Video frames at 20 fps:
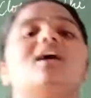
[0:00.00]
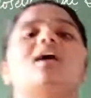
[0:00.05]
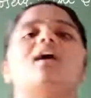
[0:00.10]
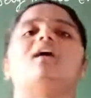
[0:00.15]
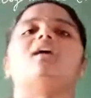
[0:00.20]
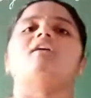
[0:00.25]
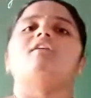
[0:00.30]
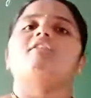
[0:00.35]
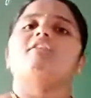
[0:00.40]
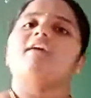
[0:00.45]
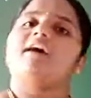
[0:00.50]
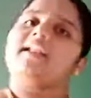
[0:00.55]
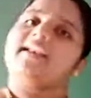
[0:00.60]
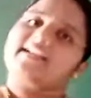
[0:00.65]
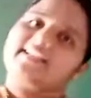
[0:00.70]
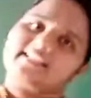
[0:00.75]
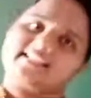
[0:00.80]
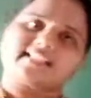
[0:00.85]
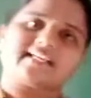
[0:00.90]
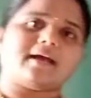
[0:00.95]
an
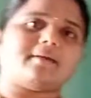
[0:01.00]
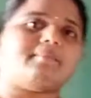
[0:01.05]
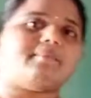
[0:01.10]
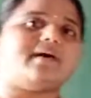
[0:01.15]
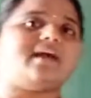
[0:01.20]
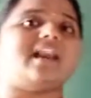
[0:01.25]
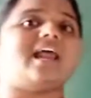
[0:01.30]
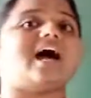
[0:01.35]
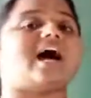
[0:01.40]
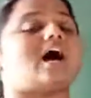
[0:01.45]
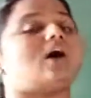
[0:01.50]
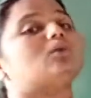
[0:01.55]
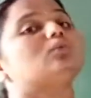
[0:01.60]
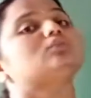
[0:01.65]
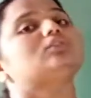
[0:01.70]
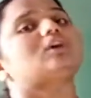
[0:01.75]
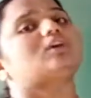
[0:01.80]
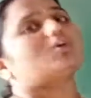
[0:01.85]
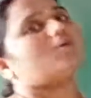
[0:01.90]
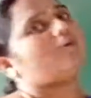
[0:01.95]
example how
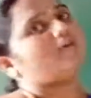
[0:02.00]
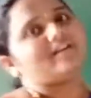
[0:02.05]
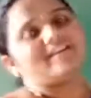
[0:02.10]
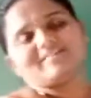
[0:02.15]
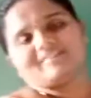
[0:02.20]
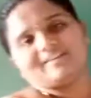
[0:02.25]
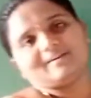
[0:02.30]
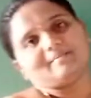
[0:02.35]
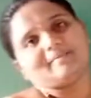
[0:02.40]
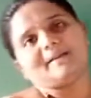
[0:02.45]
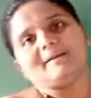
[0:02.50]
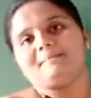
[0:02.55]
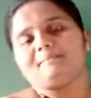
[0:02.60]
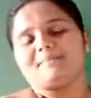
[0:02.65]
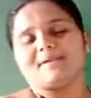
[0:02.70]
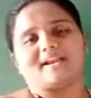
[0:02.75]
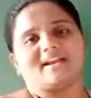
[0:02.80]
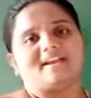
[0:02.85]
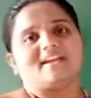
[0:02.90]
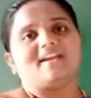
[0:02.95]
the coil will be
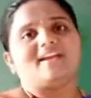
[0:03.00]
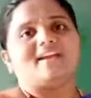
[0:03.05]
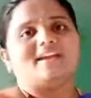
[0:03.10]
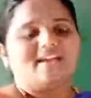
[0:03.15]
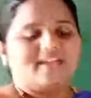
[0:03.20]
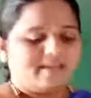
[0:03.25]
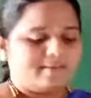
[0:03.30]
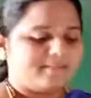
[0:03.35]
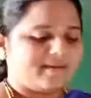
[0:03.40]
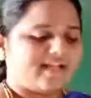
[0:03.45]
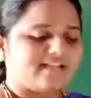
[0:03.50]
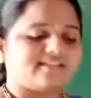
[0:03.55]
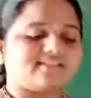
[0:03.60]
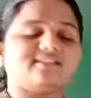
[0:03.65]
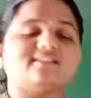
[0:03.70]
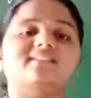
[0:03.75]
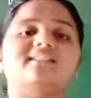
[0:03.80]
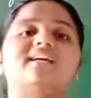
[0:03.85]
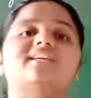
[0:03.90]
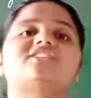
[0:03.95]
made.
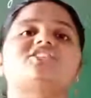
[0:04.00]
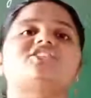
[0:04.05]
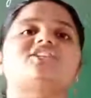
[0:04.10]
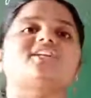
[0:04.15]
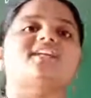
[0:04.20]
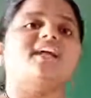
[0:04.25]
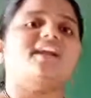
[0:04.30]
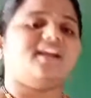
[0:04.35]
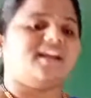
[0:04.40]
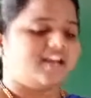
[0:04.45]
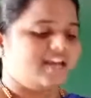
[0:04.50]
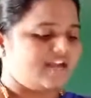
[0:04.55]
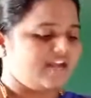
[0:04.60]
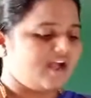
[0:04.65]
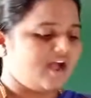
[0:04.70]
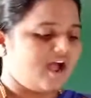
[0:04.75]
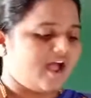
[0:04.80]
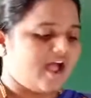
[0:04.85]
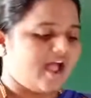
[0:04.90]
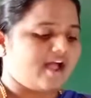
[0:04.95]
Imagine that, children,
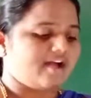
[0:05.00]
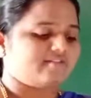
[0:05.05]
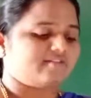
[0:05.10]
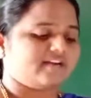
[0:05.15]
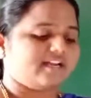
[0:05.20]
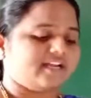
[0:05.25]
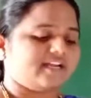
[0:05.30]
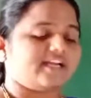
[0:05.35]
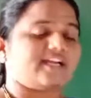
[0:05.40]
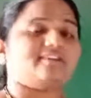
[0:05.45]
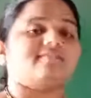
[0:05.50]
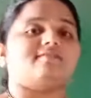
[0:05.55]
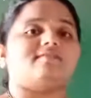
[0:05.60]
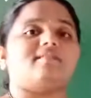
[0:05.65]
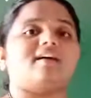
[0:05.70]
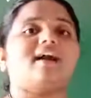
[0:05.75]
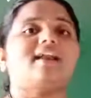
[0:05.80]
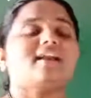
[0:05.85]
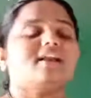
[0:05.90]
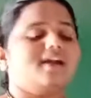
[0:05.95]
here I have taken
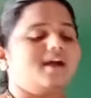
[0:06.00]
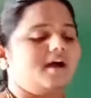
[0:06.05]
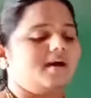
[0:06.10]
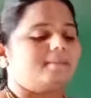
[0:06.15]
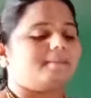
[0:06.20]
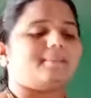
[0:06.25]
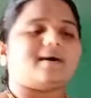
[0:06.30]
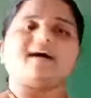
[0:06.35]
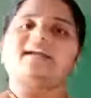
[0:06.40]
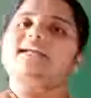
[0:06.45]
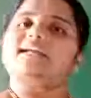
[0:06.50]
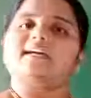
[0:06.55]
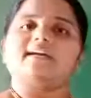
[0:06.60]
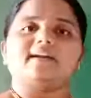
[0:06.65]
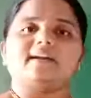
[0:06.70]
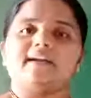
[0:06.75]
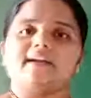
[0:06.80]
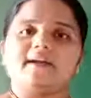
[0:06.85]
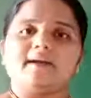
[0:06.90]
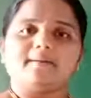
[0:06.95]
one marker
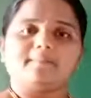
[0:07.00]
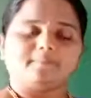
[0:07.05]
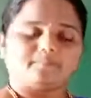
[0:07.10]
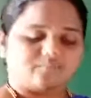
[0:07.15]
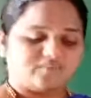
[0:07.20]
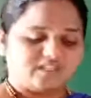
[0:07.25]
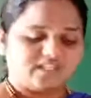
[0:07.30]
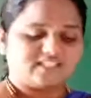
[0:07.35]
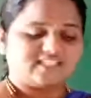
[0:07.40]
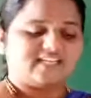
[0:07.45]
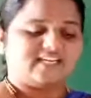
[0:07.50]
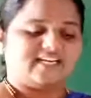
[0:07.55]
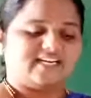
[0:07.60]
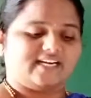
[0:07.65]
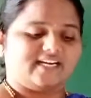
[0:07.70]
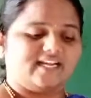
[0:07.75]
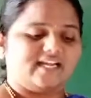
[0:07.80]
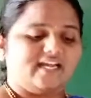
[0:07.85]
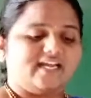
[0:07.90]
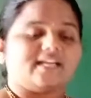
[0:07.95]
here, isn't
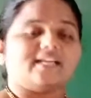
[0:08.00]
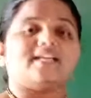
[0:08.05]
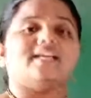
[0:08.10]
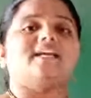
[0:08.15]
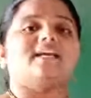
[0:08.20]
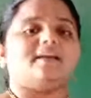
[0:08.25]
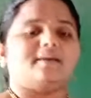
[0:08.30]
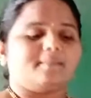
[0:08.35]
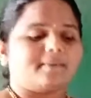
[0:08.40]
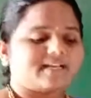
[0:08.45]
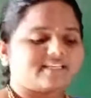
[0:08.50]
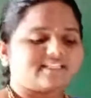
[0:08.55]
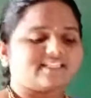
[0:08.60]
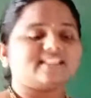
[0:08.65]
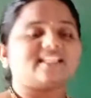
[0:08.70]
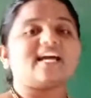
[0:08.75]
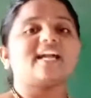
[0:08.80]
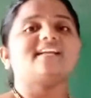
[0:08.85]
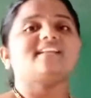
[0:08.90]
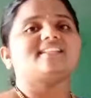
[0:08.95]
it? Imagine
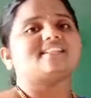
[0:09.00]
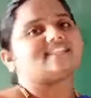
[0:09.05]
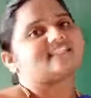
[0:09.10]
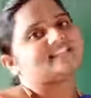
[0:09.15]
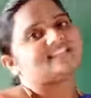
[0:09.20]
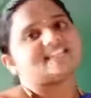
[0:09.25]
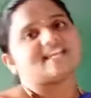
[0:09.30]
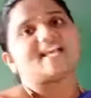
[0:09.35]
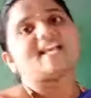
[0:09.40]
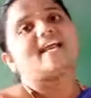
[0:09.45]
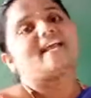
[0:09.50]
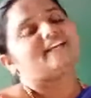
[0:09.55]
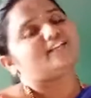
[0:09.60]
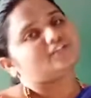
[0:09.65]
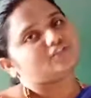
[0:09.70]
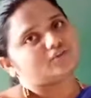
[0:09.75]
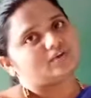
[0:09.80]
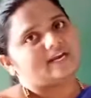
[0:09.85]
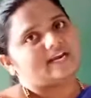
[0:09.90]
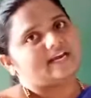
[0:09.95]
that this is an
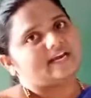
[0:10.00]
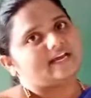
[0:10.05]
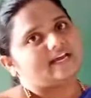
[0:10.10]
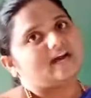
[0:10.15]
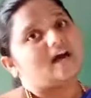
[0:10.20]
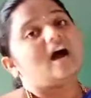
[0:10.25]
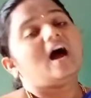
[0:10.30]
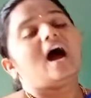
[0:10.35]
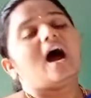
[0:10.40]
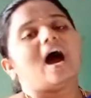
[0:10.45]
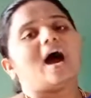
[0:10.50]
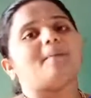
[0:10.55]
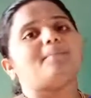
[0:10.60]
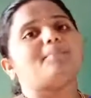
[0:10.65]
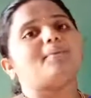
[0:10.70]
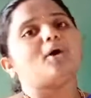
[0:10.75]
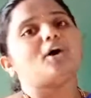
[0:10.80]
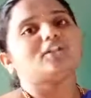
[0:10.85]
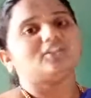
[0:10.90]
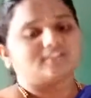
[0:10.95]
insulator.
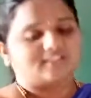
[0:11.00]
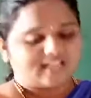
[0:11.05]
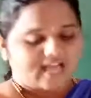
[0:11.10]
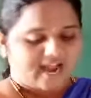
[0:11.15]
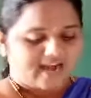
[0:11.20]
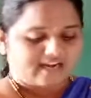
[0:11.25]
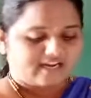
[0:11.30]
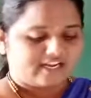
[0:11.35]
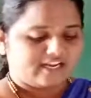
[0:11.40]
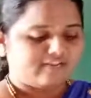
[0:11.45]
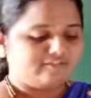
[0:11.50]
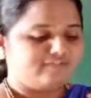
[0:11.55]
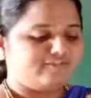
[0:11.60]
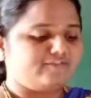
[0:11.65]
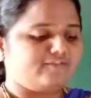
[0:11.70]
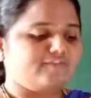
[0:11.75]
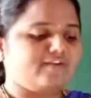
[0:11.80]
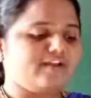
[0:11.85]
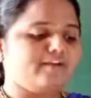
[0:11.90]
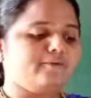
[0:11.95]
Upon that,
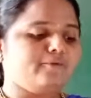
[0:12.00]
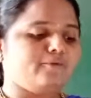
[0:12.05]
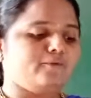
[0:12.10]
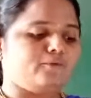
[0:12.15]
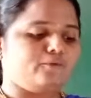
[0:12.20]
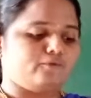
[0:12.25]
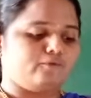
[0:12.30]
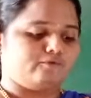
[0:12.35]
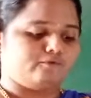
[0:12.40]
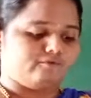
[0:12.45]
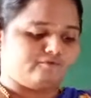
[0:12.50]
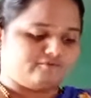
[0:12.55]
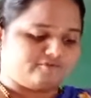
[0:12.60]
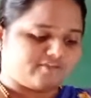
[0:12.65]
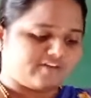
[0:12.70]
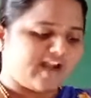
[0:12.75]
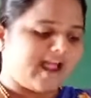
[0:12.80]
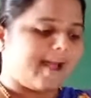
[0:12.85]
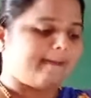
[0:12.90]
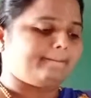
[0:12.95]
if we
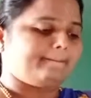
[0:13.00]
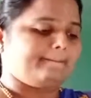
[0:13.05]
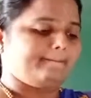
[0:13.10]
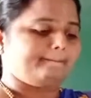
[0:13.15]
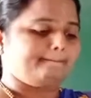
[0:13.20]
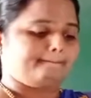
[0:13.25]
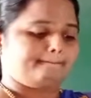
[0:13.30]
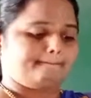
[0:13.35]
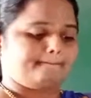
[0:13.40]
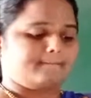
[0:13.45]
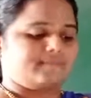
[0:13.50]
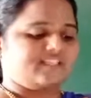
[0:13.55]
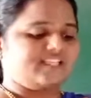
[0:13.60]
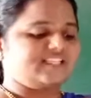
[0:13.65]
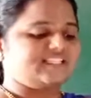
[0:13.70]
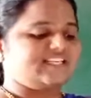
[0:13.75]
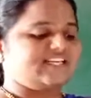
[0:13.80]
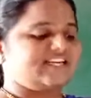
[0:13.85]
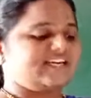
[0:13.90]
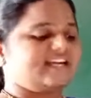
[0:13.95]
wrap,
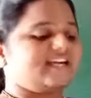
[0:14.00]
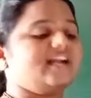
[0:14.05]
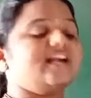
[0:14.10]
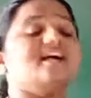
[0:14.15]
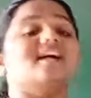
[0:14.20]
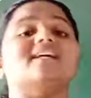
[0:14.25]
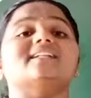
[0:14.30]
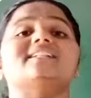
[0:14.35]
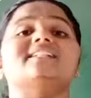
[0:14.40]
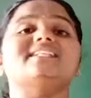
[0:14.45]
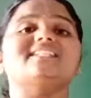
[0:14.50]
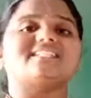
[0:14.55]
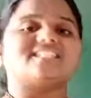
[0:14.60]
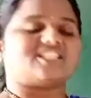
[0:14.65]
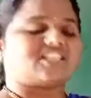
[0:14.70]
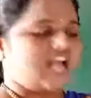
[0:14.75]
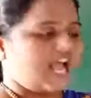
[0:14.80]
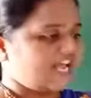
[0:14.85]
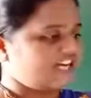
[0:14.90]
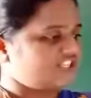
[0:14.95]
isn't it, this
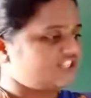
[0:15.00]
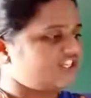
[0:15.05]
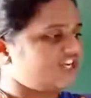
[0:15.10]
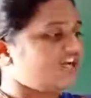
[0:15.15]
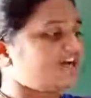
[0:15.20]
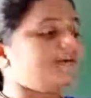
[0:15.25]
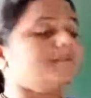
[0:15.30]
charger